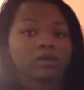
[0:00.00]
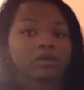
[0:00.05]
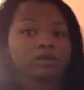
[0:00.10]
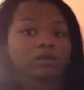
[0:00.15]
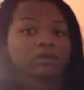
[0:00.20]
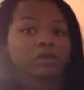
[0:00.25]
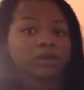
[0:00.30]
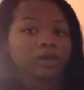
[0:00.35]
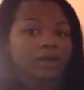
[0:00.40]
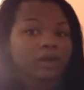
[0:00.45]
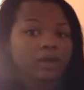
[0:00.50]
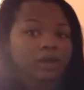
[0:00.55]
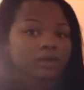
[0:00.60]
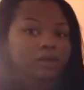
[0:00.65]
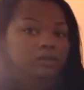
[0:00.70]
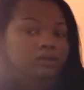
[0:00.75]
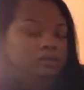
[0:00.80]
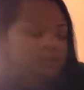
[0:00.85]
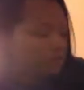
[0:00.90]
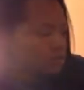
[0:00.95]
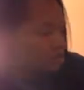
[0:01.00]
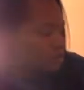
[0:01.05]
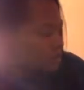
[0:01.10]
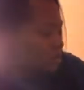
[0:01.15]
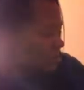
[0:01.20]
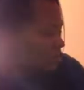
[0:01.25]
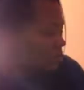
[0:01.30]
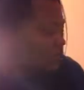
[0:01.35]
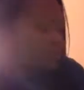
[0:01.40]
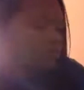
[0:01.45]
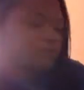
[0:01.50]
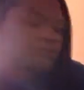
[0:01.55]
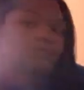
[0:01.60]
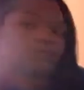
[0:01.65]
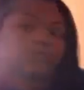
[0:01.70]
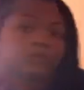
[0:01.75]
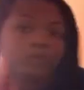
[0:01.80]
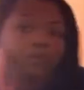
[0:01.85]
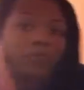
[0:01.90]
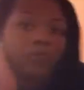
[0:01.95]
You guys,
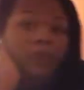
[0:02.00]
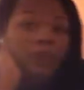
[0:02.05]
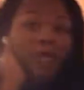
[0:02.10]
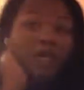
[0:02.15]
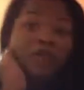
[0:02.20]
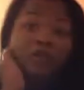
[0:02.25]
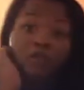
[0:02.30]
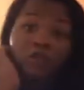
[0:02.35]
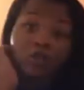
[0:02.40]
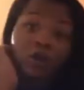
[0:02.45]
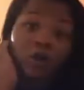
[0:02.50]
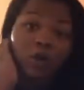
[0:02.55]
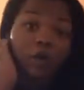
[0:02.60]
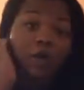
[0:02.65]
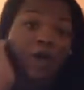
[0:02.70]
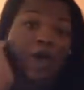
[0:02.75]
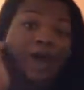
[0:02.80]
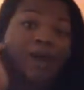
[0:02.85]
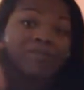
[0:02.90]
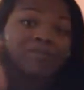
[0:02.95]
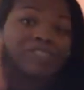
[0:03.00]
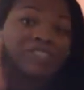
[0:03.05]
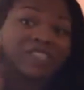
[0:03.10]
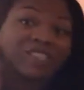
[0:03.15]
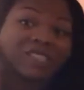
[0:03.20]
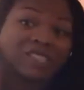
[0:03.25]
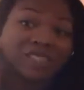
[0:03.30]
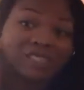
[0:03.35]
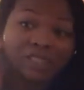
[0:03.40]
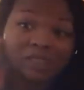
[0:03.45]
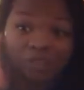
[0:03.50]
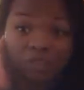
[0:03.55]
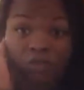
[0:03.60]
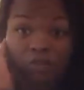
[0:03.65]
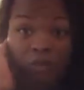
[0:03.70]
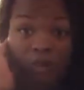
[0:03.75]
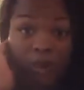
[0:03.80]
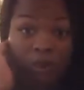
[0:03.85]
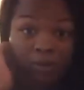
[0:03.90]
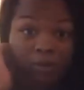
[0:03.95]
so how she is
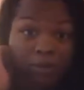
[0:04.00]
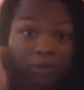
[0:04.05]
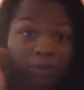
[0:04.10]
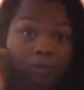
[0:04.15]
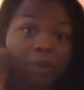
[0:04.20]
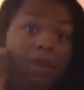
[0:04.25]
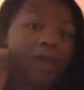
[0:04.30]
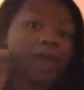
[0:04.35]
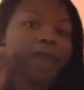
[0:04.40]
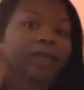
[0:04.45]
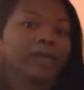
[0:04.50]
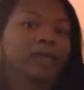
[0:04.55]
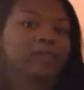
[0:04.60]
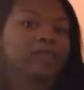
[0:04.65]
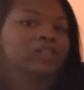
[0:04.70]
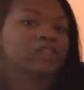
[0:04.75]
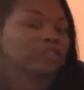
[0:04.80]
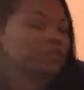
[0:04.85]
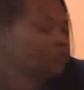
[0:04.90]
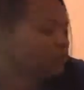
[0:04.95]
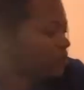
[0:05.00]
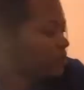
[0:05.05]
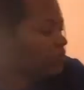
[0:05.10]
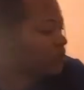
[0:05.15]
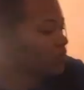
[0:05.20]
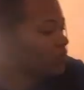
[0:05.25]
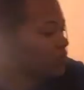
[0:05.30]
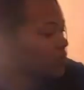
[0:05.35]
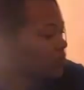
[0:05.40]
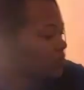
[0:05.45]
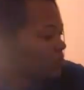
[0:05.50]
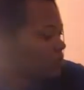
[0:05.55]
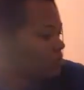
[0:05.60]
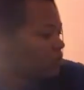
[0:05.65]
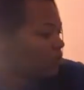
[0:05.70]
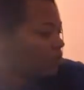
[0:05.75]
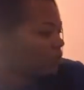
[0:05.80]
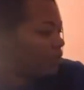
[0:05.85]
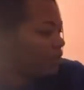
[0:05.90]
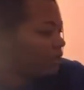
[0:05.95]
describing the pain, she's been
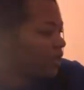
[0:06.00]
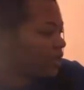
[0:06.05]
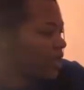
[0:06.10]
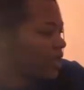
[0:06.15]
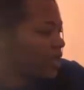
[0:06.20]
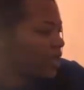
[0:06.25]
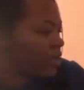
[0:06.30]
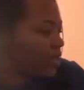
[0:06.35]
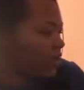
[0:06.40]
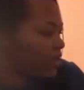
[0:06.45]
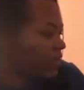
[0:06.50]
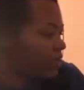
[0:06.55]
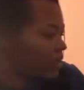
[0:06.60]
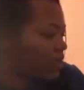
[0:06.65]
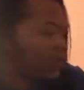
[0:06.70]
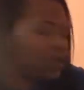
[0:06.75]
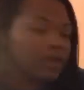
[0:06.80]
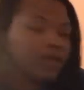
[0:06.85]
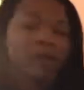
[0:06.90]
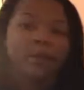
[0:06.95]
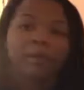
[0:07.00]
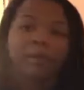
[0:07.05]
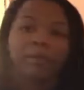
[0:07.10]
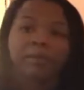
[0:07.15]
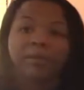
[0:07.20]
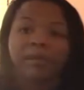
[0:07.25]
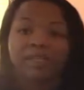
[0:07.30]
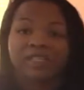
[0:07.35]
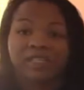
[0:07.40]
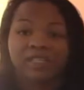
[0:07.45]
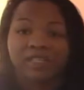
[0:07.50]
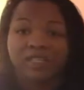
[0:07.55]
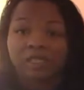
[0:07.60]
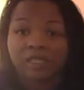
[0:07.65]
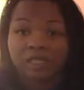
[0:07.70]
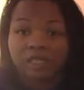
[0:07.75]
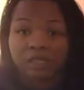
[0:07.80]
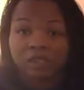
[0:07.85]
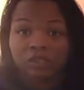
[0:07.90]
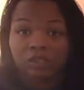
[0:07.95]
resting all day. But
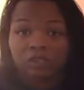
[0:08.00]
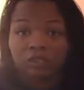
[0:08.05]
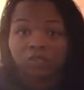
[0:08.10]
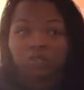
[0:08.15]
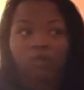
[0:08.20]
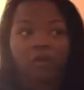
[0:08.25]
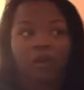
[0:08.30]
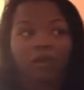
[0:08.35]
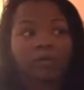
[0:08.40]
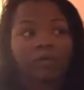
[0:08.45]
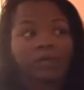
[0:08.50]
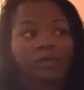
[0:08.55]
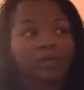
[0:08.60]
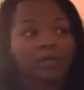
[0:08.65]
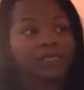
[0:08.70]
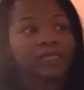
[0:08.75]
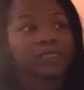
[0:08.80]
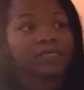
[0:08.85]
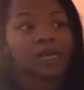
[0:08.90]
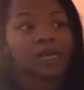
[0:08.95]
she's just describing it as